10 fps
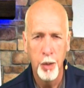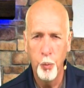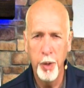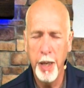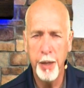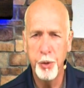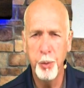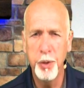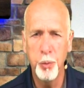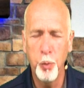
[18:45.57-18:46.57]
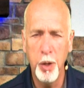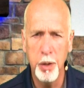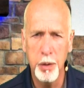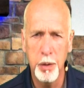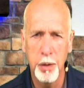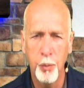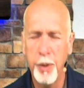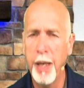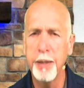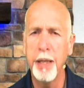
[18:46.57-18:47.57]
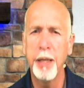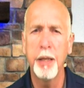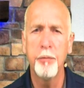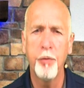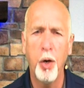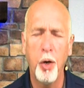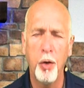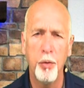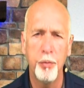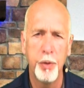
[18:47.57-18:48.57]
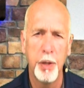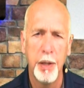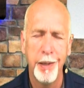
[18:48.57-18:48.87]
we're not doing the work, we're not getting involved.